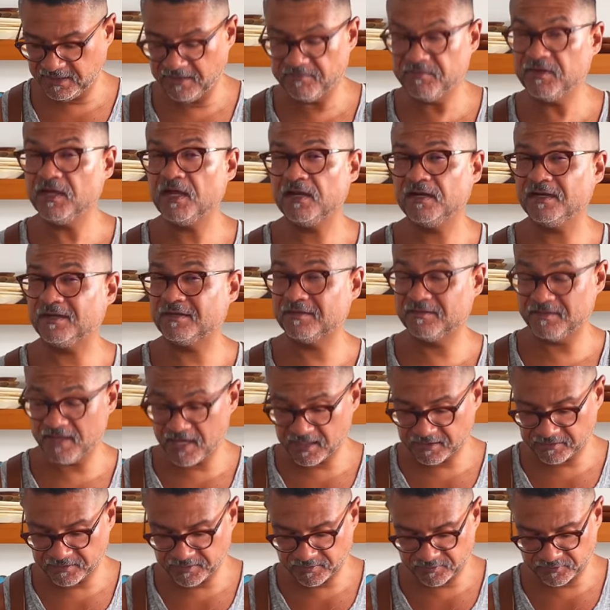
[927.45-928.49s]
I'm not
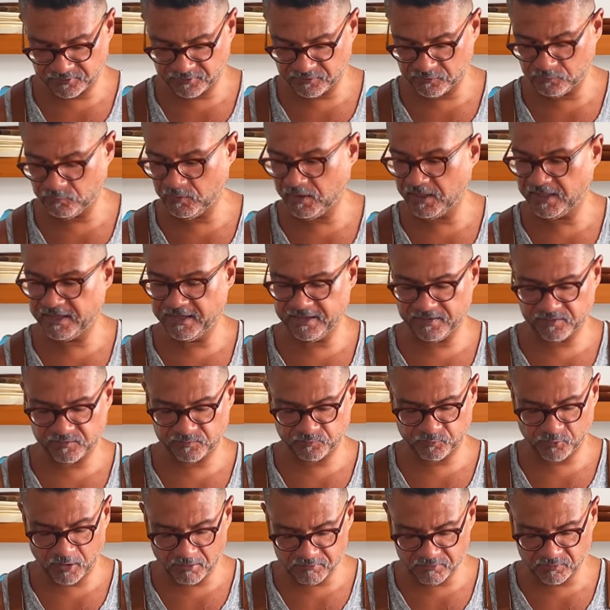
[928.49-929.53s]
exactly certain why. It's
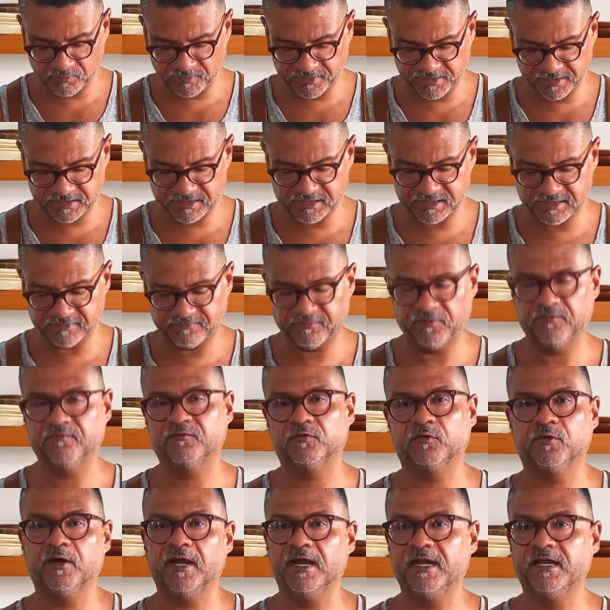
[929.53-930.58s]
probably a different
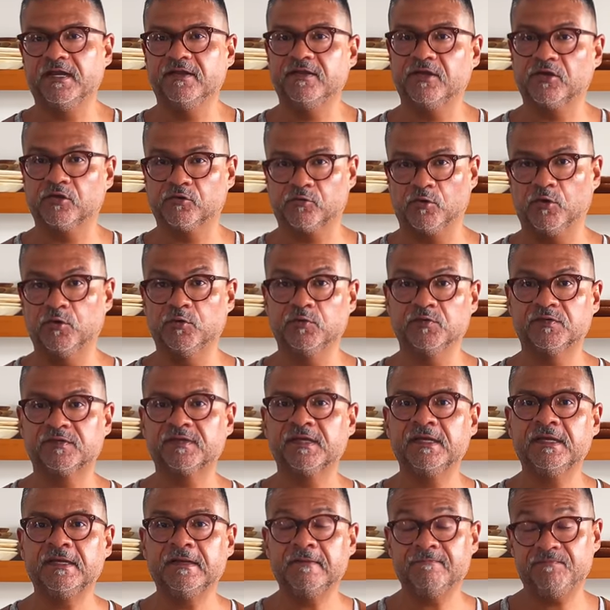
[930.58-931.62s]
variety that grows